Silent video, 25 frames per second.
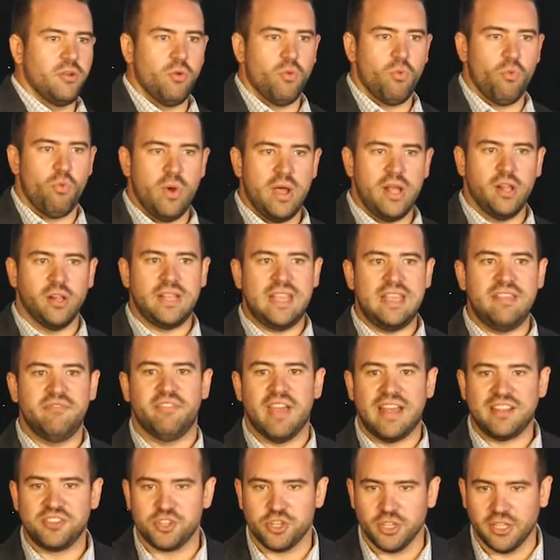will
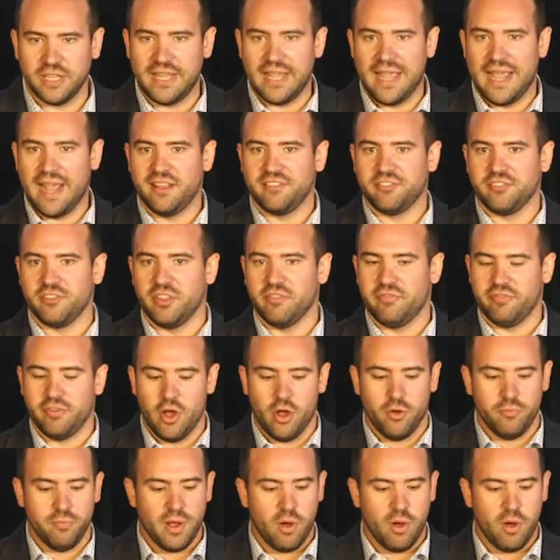eventually answer the phone,